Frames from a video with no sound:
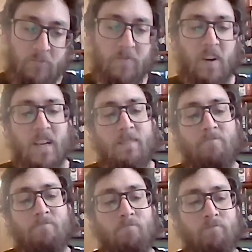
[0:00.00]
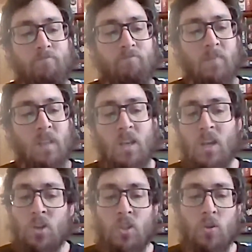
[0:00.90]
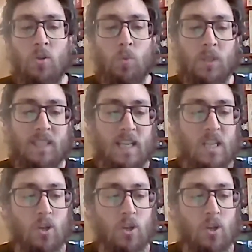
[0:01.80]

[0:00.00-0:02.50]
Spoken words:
Fine. Soon we'll see